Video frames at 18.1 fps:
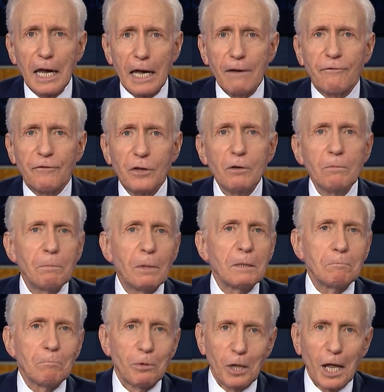If you've
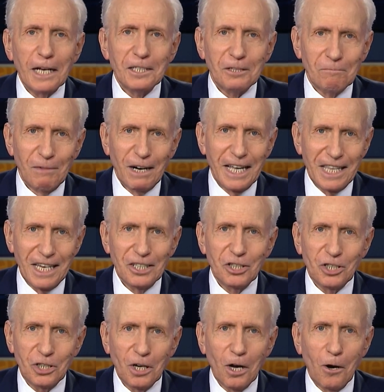been blessed by this
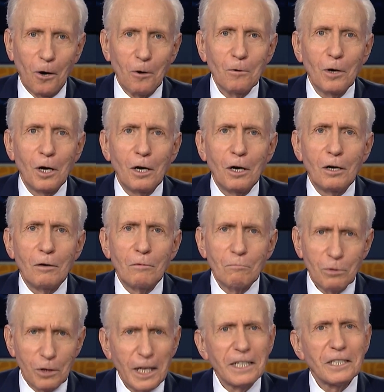show,
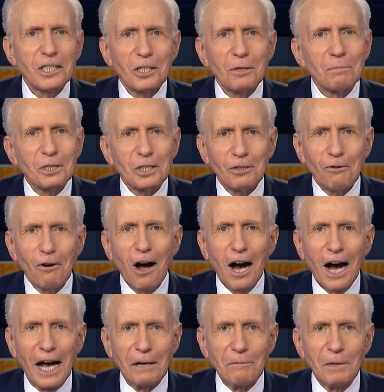please
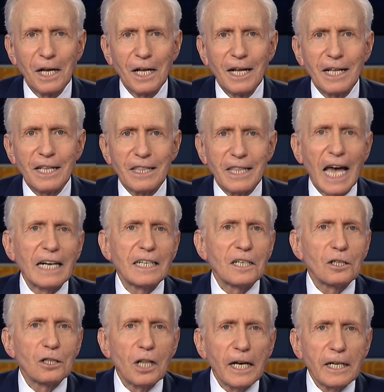subscribe. Then
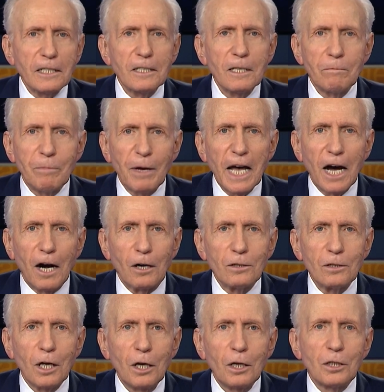click the
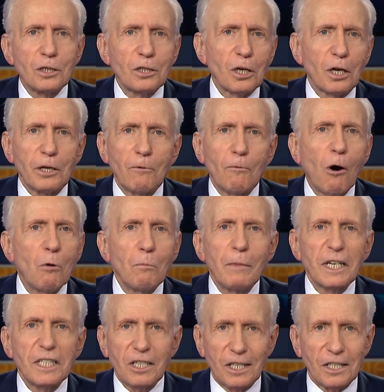bell so you won't
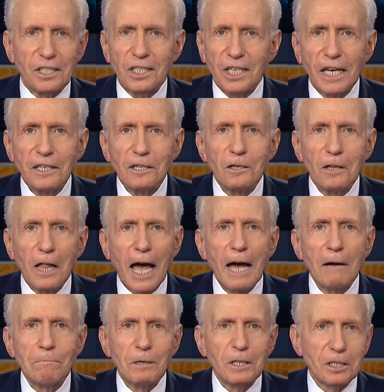miss a single
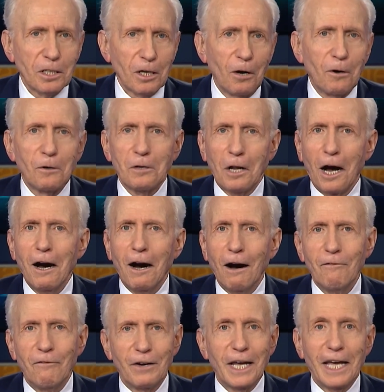episode
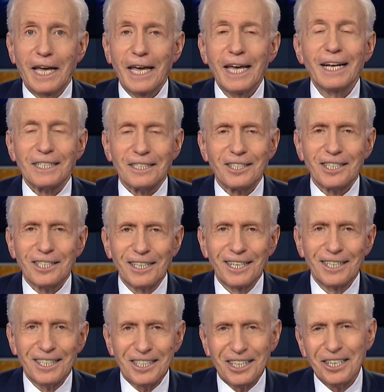of It's
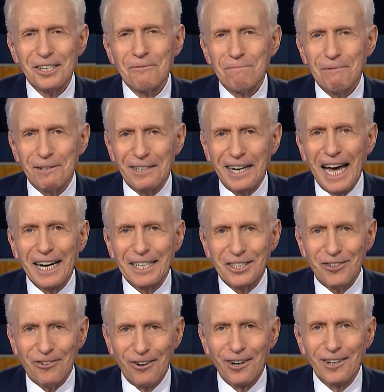
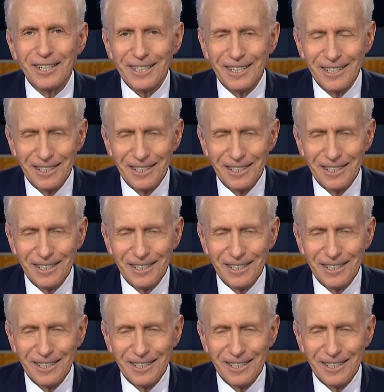Supernatural.